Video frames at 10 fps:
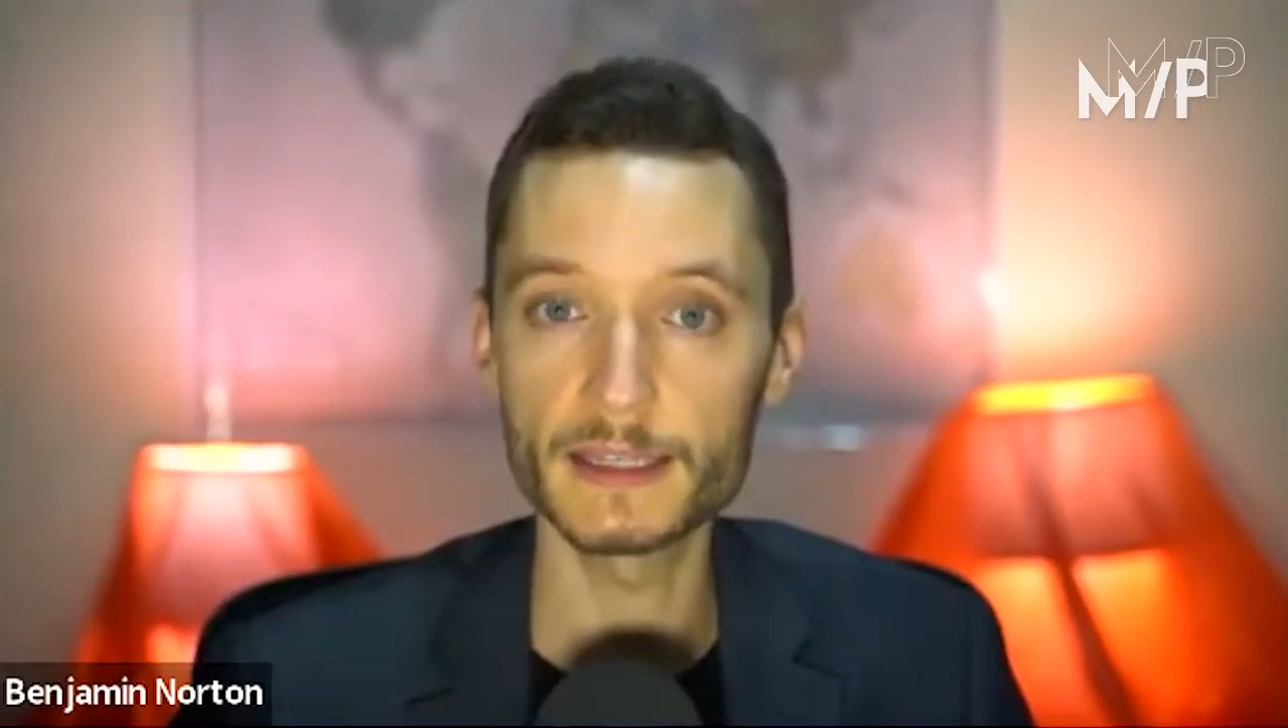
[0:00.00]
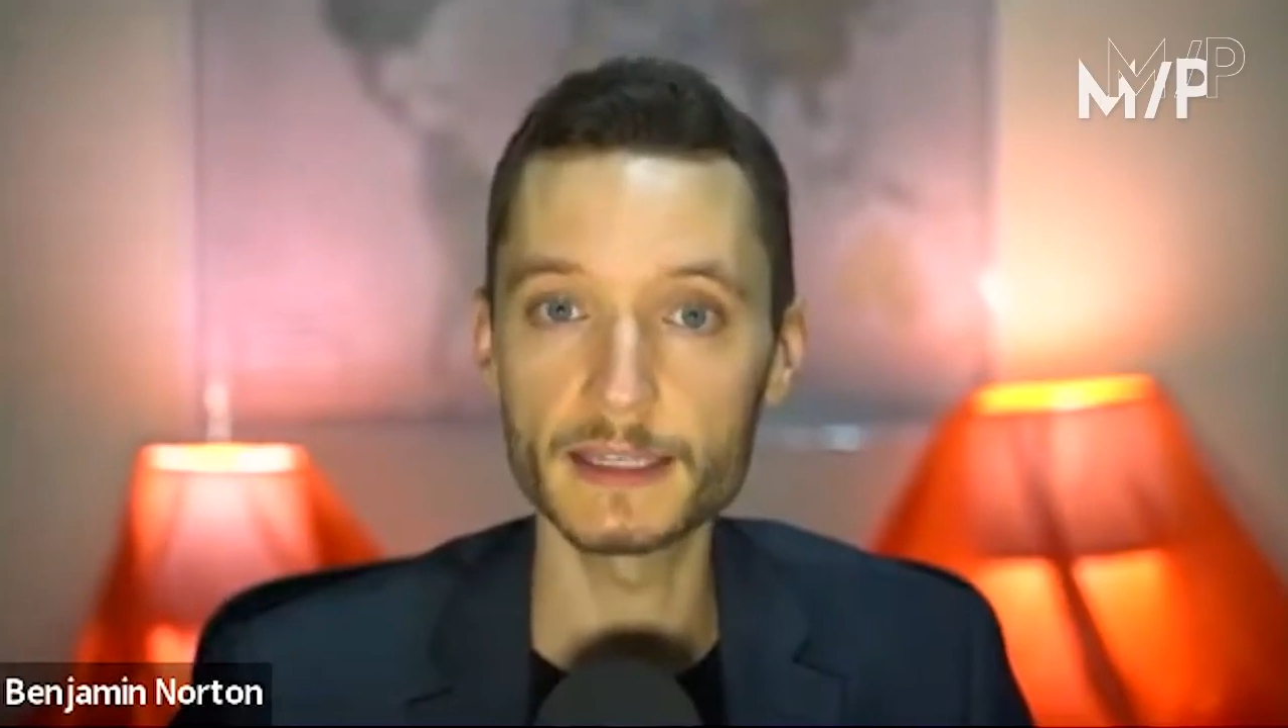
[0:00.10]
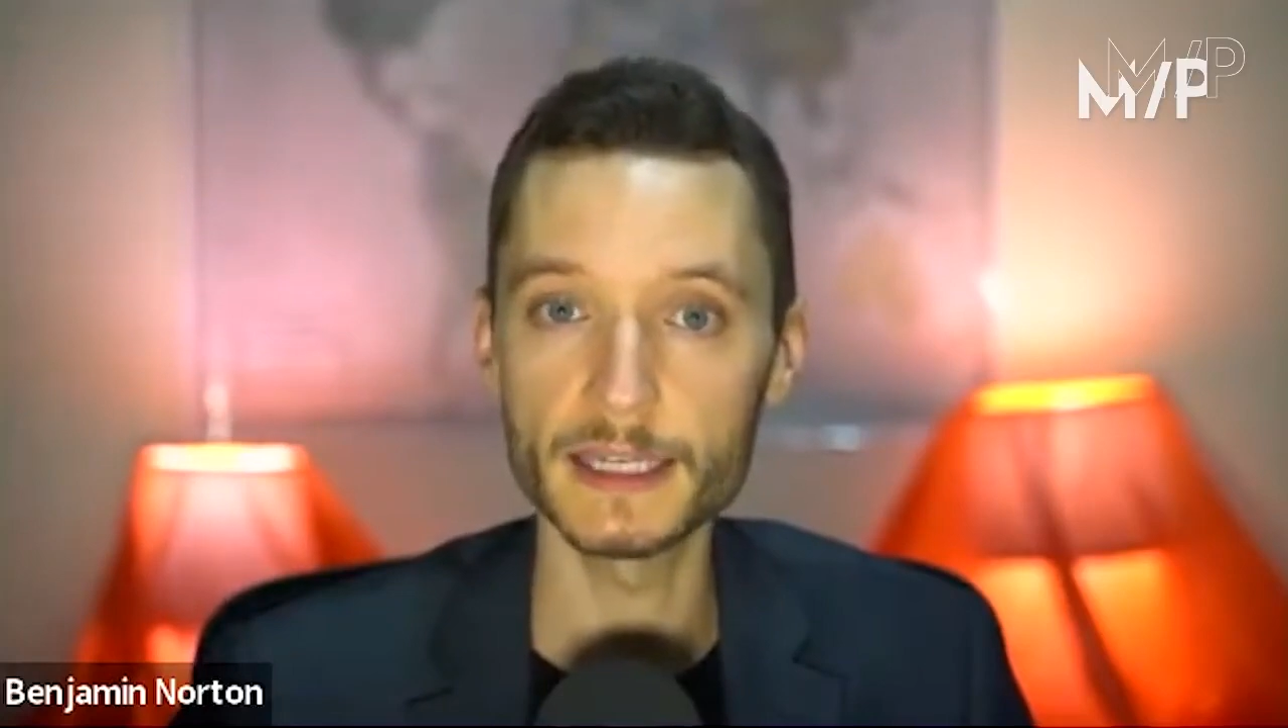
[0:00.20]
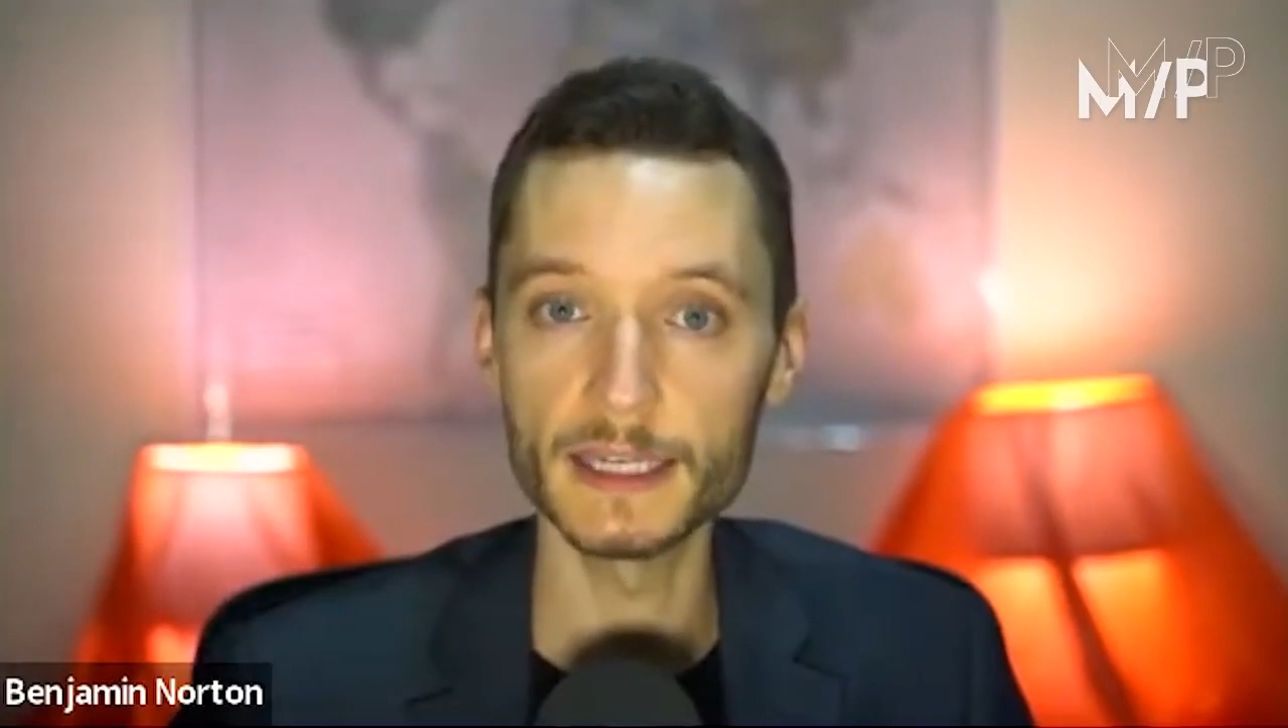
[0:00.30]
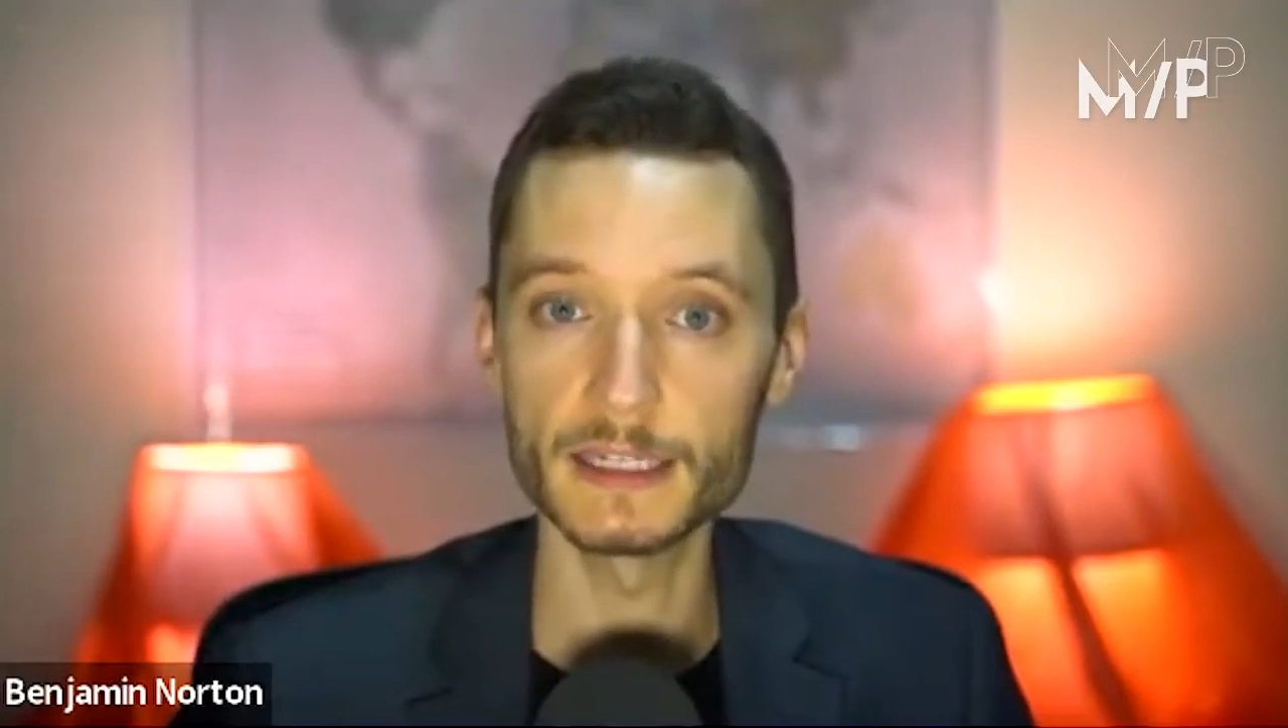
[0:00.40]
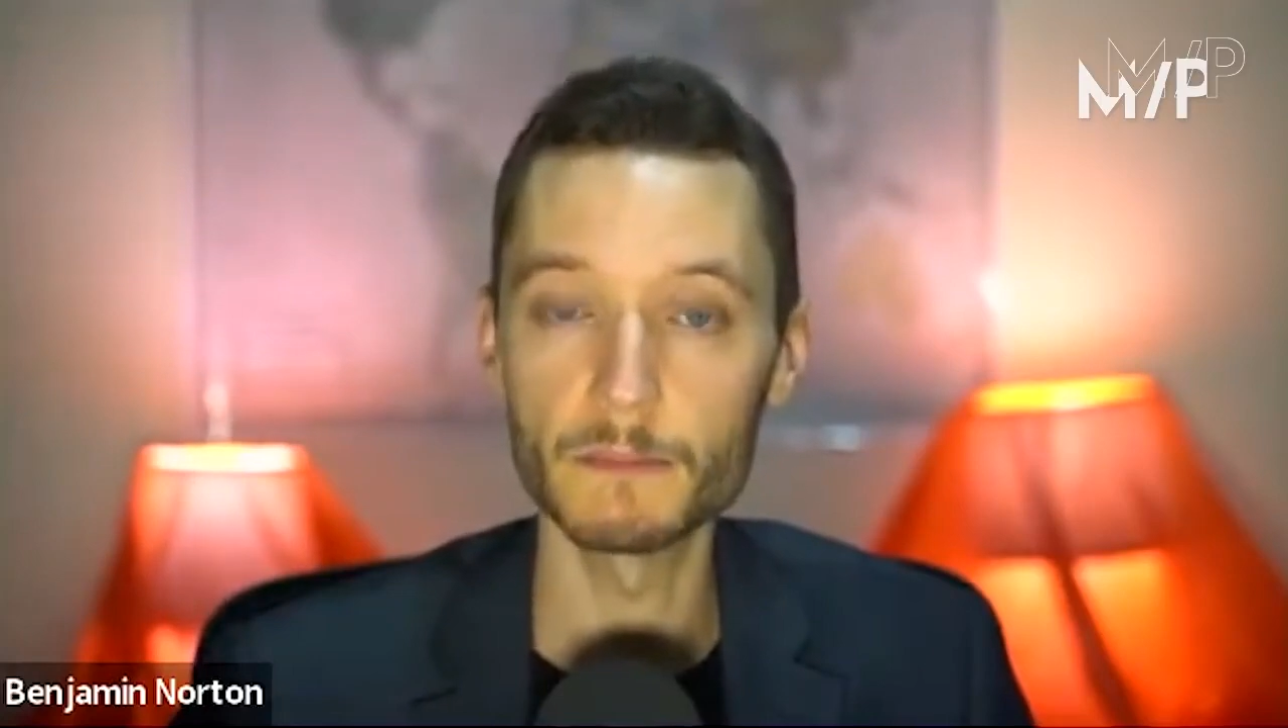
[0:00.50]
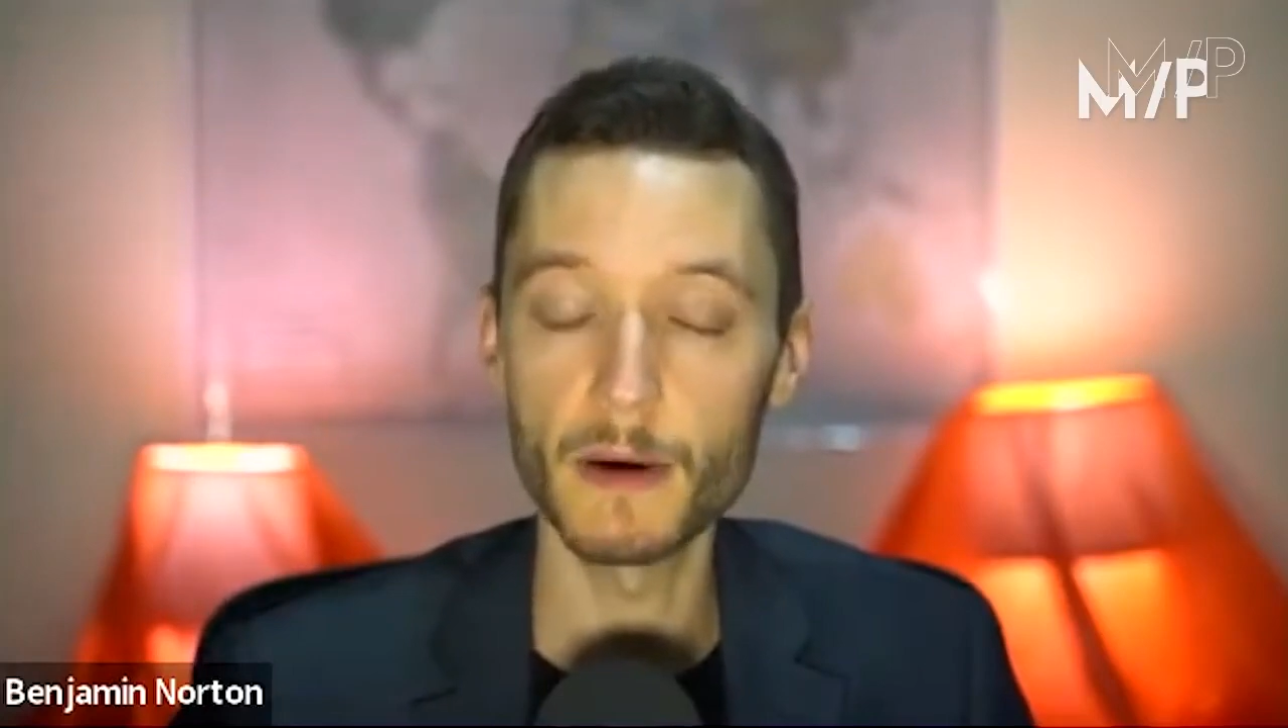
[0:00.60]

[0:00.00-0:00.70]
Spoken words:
to seize